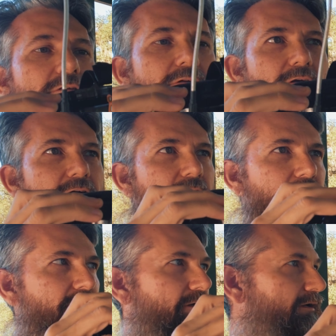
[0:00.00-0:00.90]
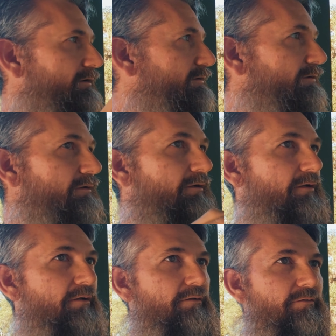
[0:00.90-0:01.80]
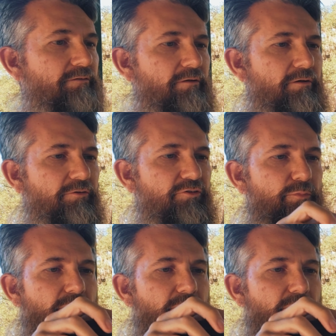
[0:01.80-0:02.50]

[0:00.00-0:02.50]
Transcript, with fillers: There, okay. So I should be